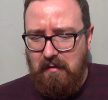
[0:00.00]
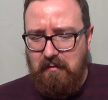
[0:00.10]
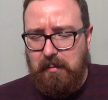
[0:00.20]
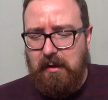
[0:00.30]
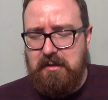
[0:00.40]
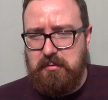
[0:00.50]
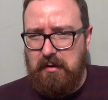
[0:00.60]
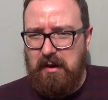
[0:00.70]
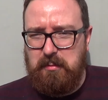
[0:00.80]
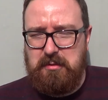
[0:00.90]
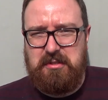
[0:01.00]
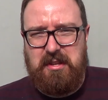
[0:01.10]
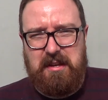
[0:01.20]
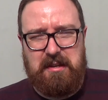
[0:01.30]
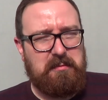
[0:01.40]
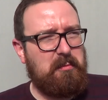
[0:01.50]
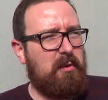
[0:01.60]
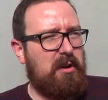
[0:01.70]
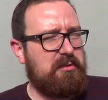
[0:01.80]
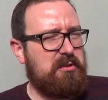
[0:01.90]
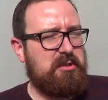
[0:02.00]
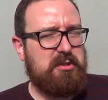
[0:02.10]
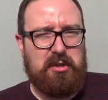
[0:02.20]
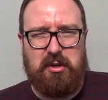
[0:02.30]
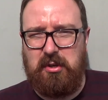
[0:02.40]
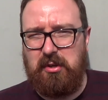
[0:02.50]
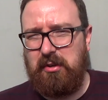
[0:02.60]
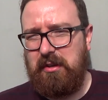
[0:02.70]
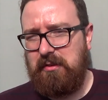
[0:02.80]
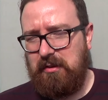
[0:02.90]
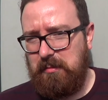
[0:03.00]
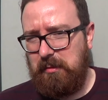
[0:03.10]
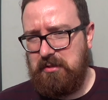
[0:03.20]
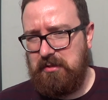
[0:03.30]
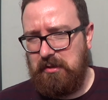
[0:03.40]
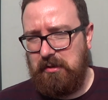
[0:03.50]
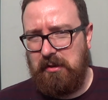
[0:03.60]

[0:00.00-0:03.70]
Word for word: in the place where I was staying was so incredibly slow.